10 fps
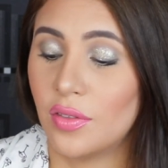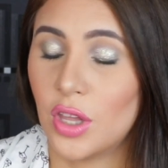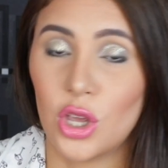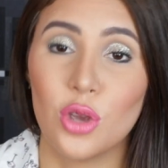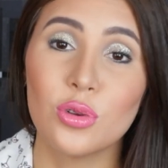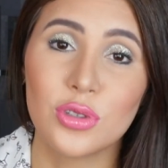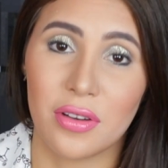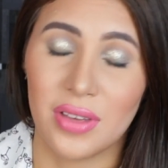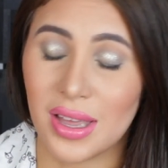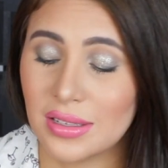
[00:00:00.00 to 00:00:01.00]
the use
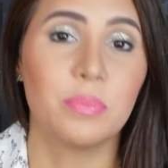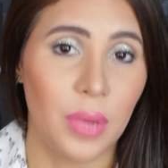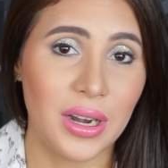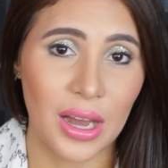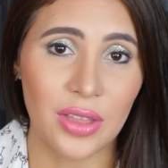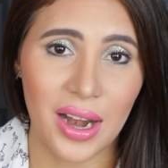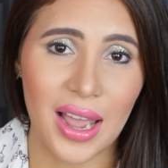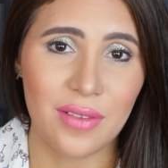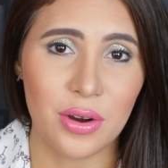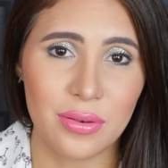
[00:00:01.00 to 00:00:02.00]
of it. But now that I
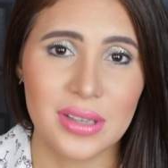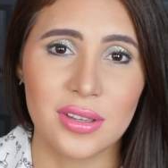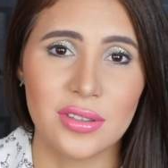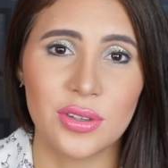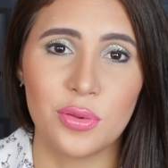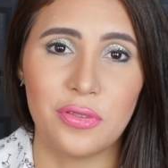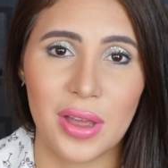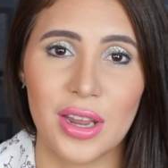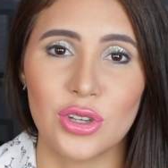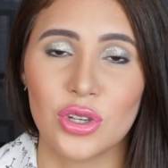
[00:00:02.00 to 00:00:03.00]
have a reason to
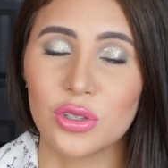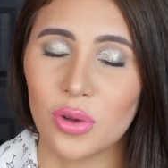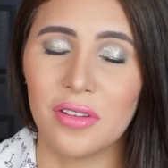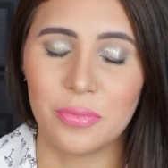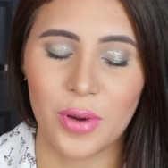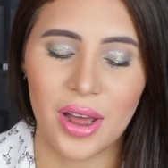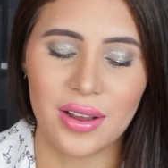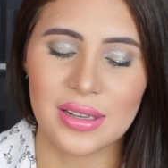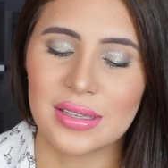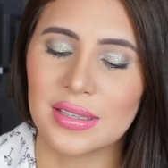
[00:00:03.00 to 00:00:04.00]
finish 12
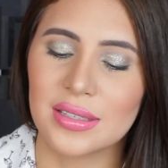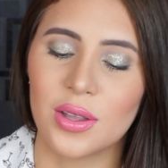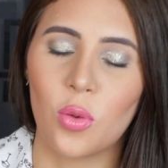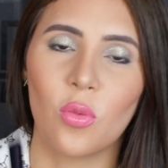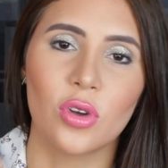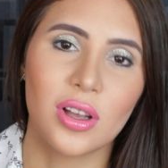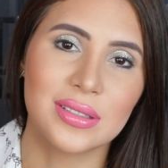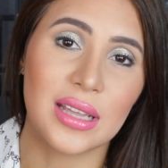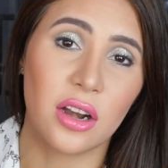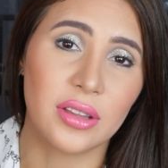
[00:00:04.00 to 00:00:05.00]
products, this is the
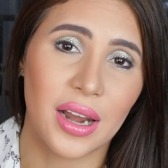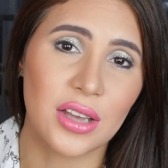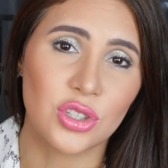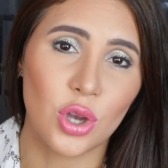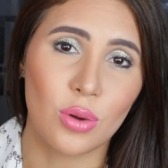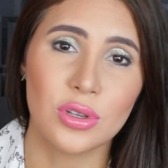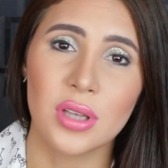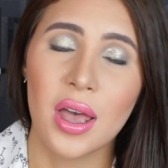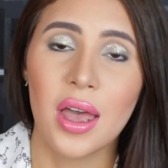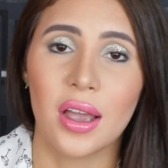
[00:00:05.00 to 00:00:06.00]
concealer that I
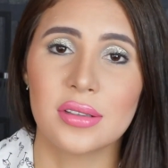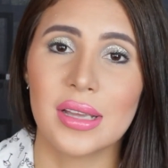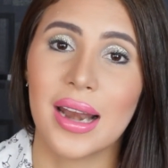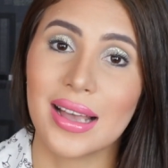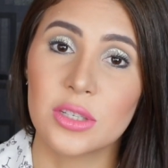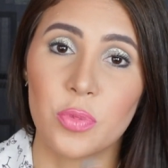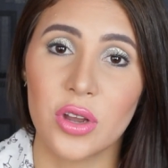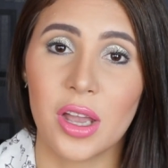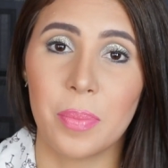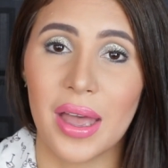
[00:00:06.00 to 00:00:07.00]
chose, because the last
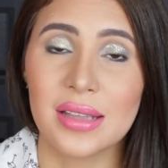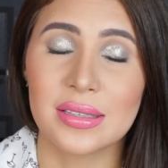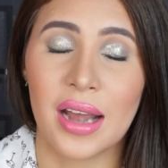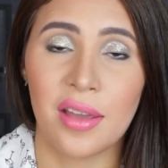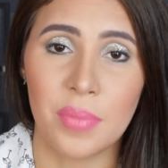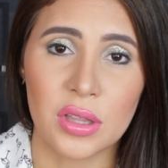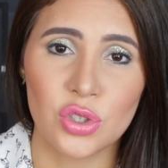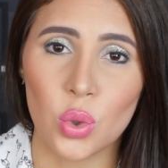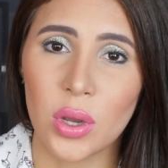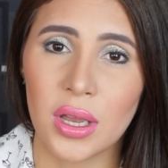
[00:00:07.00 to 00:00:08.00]
project pans that I've been
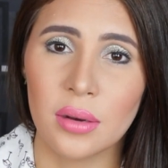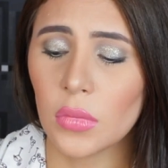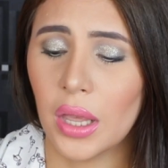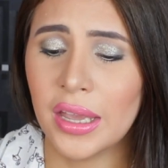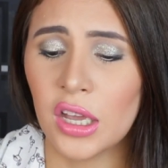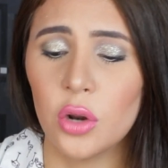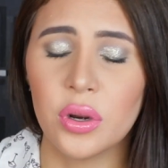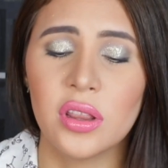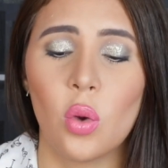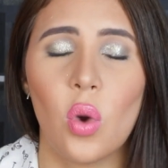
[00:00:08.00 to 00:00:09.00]
doing,
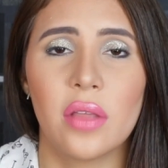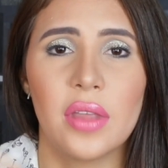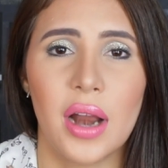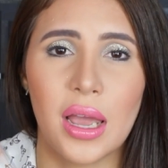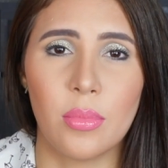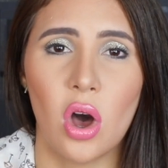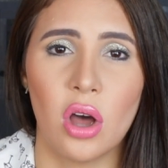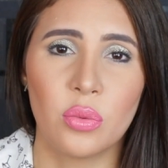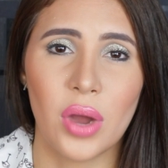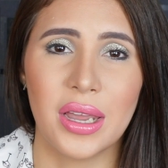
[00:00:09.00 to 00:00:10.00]
including the one that I'm
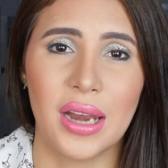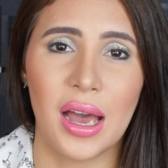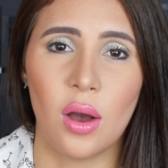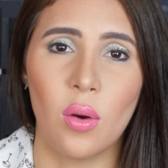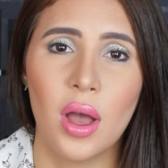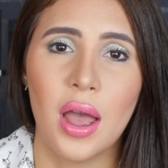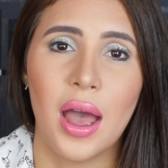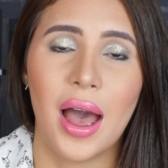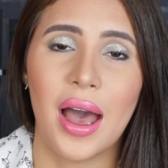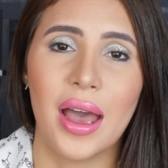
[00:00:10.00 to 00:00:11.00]
on right now,
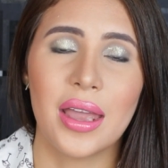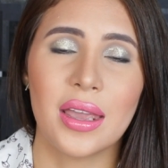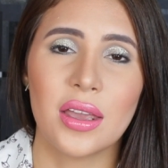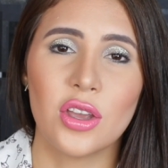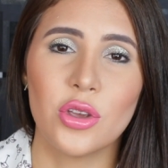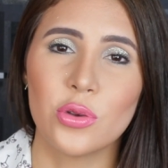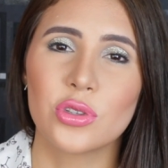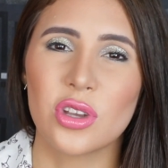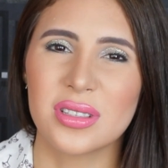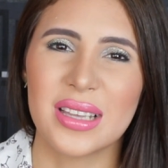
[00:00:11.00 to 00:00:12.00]
I
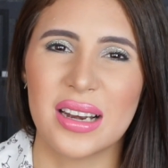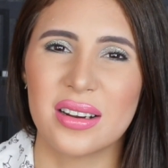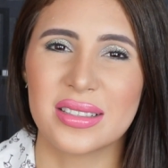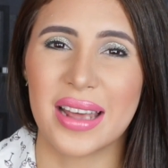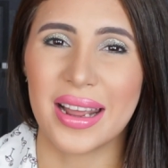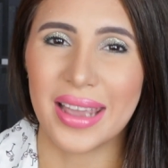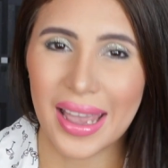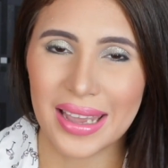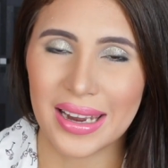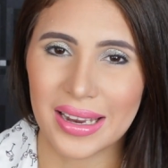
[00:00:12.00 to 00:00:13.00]
use concealers that I
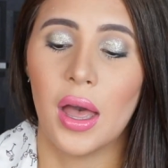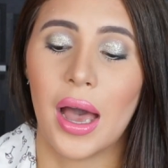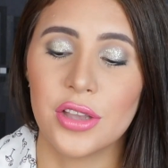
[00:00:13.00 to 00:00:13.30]
hated.